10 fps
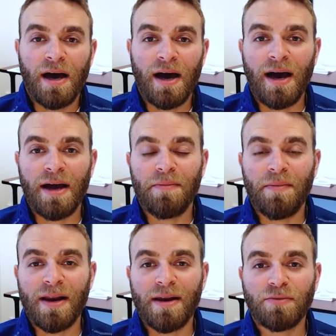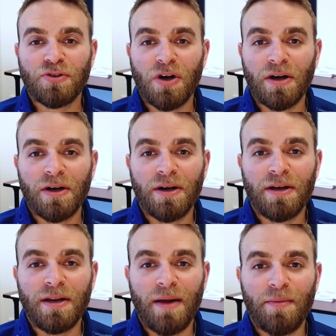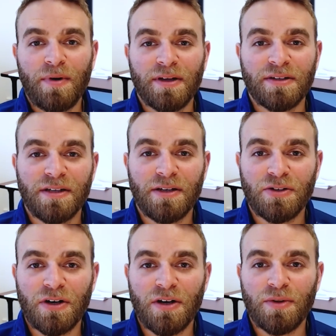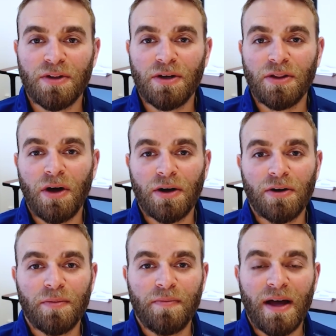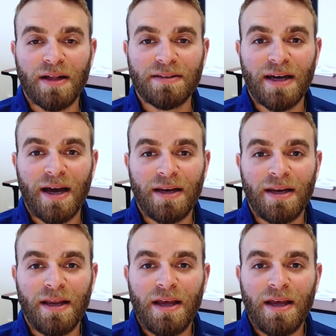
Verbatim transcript: Hi, my name is Sean Good, and I'm a real estate attorney with the Good Law Group in Palatine.